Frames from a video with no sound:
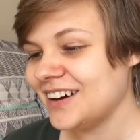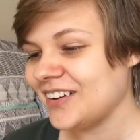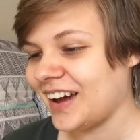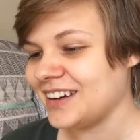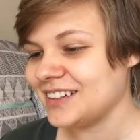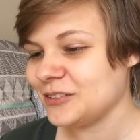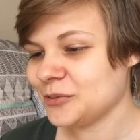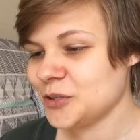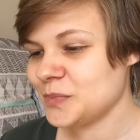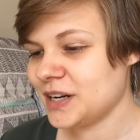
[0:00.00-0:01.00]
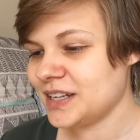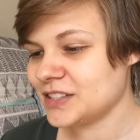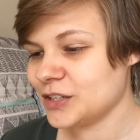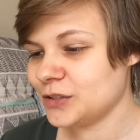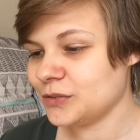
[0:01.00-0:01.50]
Okay, Rosemary
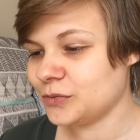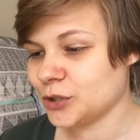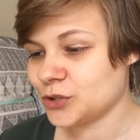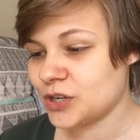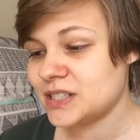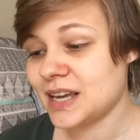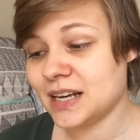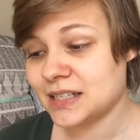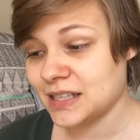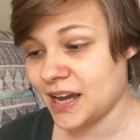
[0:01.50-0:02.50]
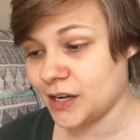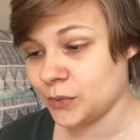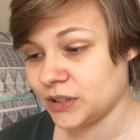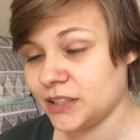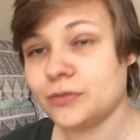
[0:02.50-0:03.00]
is good for stress and anxiety
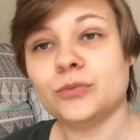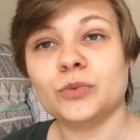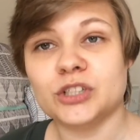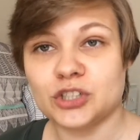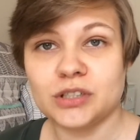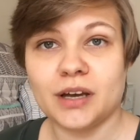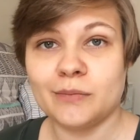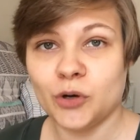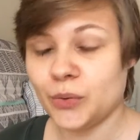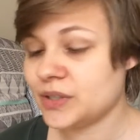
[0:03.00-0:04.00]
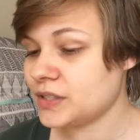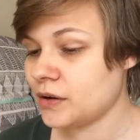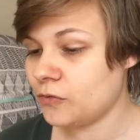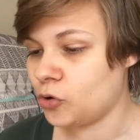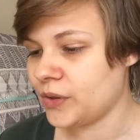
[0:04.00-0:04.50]
relief, which I'm always
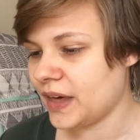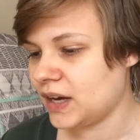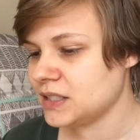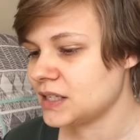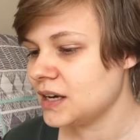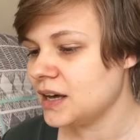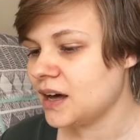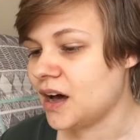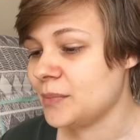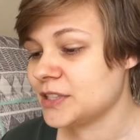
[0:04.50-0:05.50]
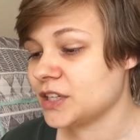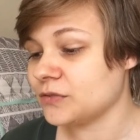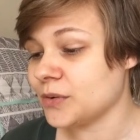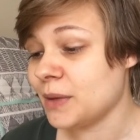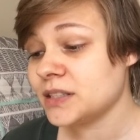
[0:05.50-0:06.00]
for that. It's
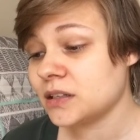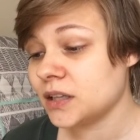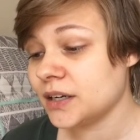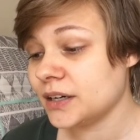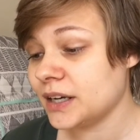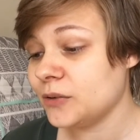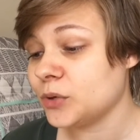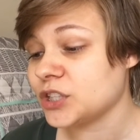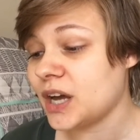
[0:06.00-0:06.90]
good for mental clarity, which